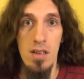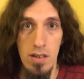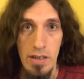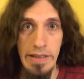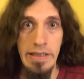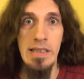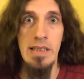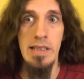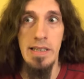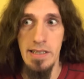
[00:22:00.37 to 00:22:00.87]

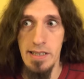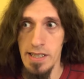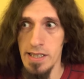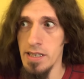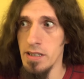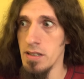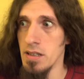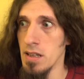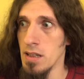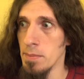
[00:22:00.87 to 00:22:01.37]
Well, at least I
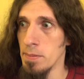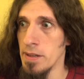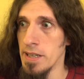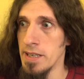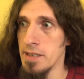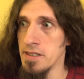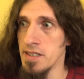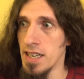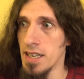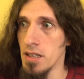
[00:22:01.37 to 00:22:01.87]
know that the
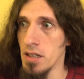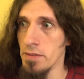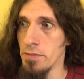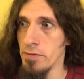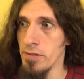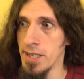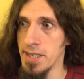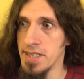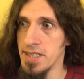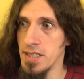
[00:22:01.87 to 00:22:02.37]
player's not on the
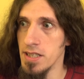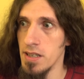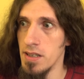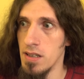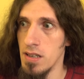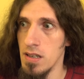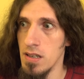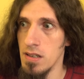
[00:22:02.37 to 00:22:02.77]
fritz.